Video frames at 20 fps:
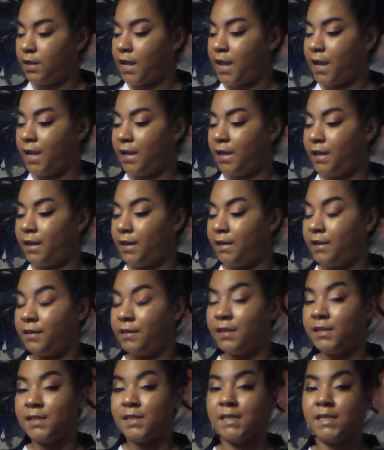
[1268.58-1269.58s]
And
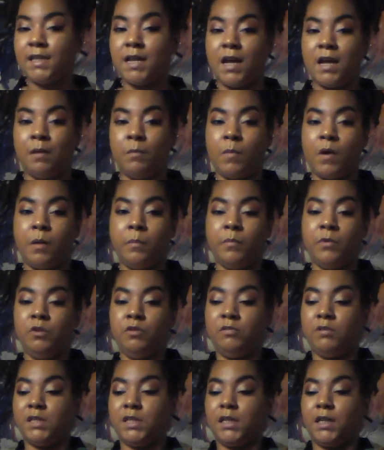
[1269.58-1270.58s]
this time I'm
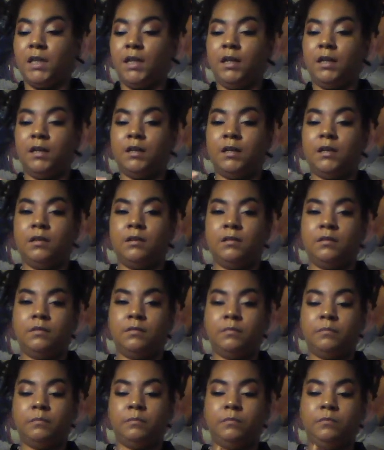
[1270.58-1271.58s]
using
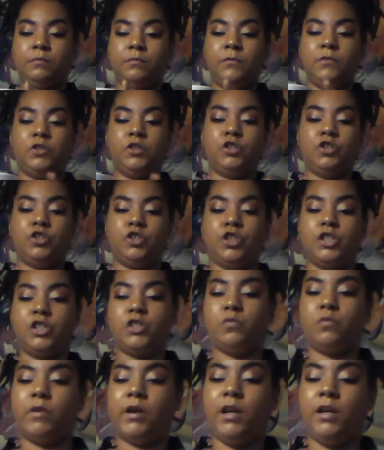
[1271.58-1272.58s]

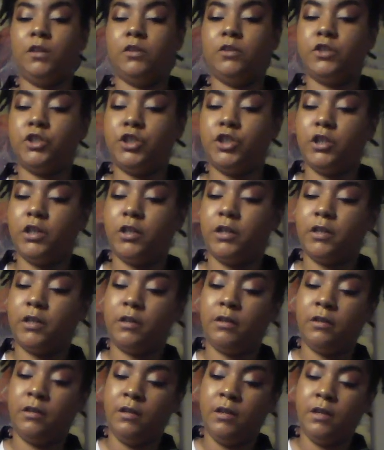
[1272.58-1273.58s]
just regular
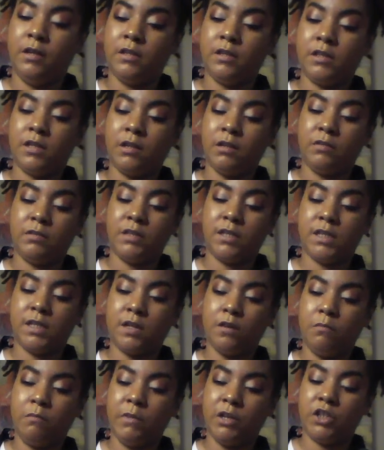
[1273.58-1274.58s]
sugar. So it's
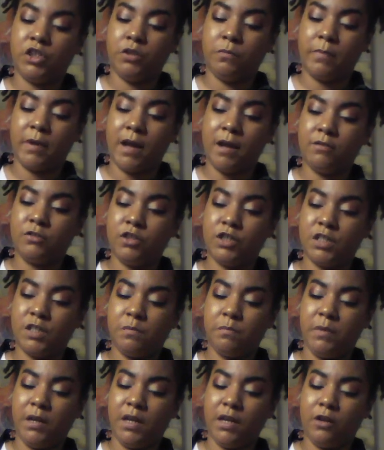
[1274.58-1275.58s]
so much about
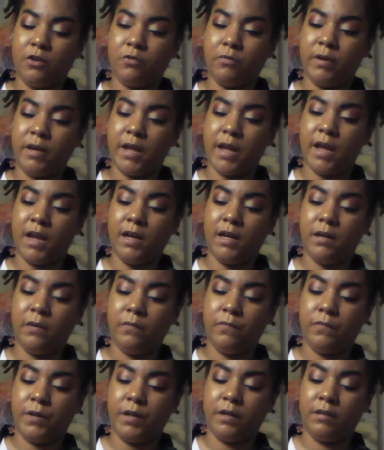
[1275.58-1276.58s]
just being
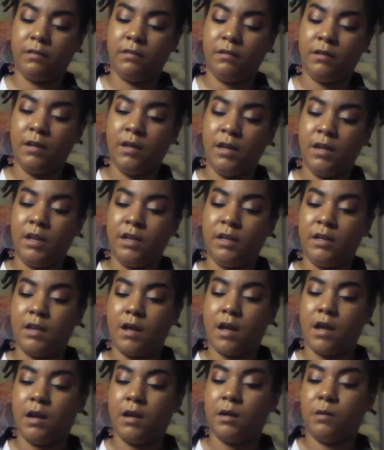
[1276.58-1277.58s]
creative and
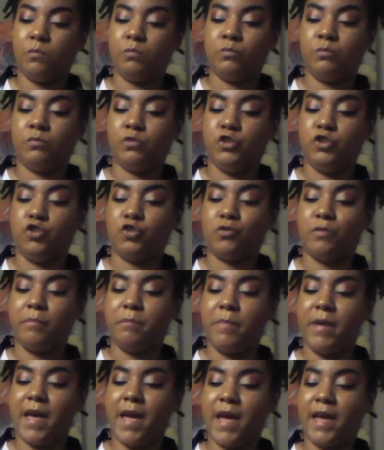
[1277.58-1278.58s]

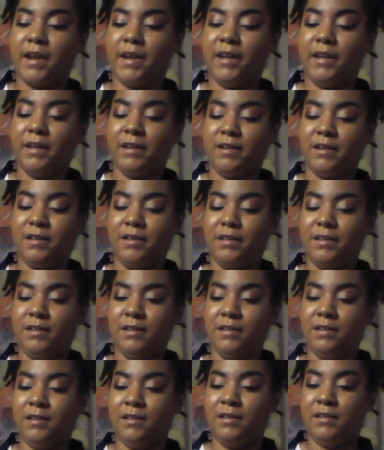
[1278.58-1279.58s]
dramatic,
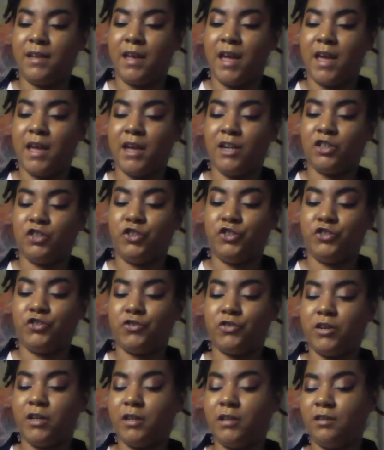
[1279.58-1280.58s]

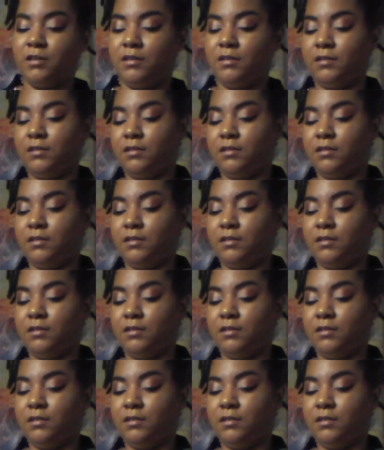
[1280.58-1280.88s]
extra.